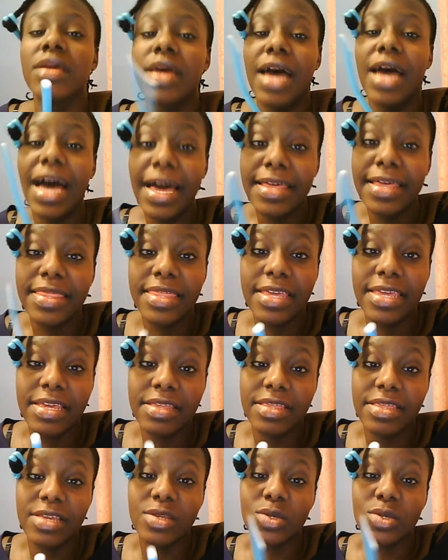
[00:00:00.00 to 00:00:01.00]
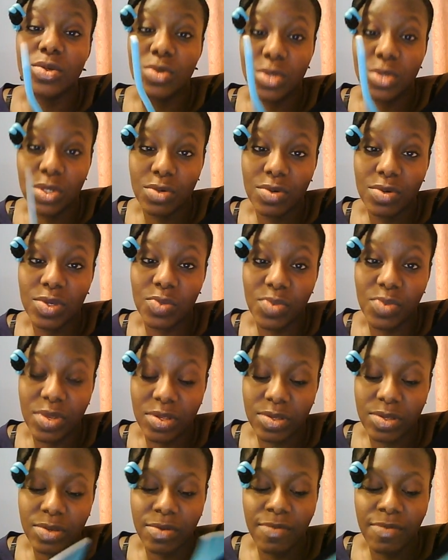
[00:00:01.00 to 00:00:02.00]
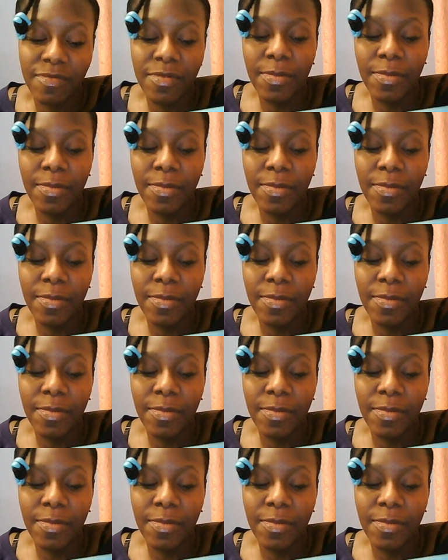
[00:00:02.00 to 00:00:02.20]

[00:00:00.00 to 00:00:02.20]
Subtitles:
I think these are too expensive,